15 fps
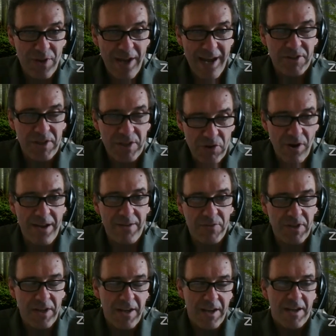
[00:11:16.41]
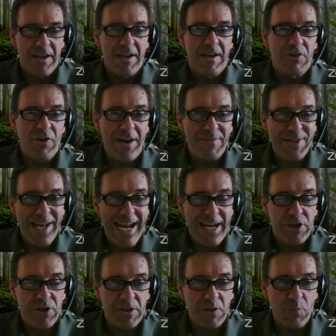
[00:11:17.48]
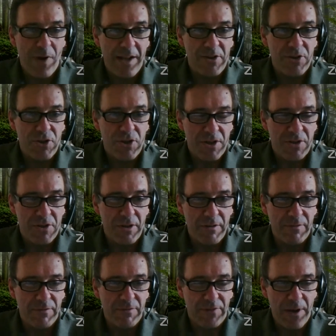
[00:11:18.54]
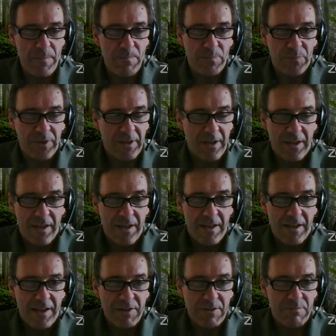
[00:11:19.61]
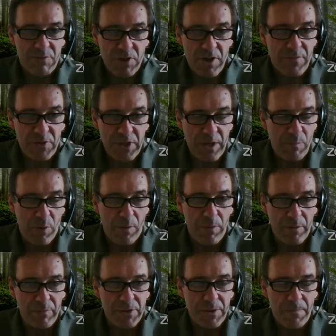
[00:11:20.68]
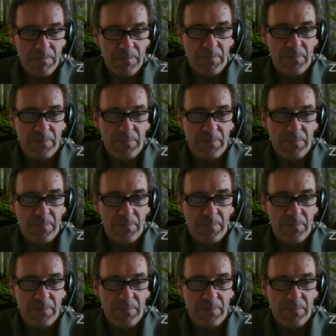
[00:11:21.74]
So it actually drives action as well as just sort of as surfacing problems.